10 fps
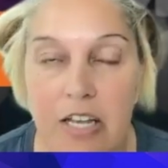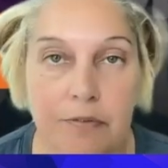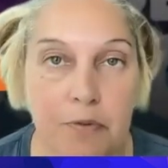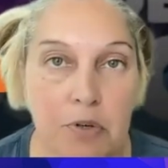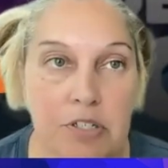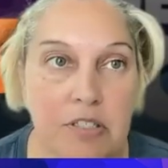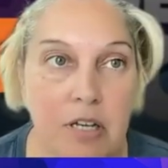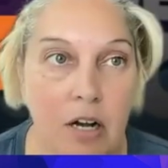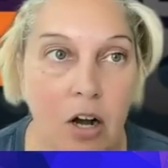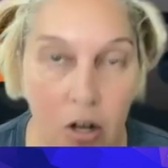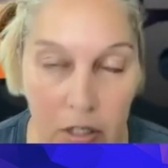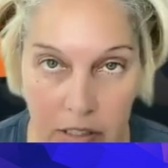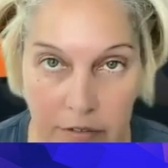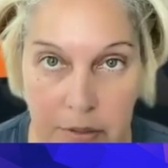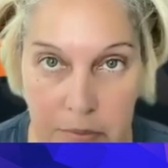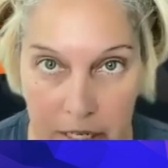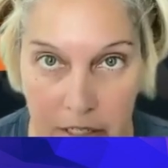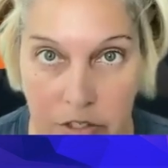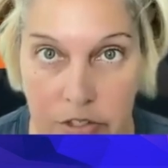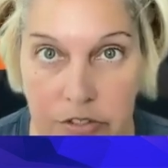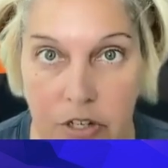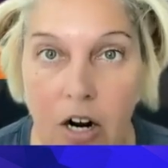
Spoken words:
And of course, all of the writers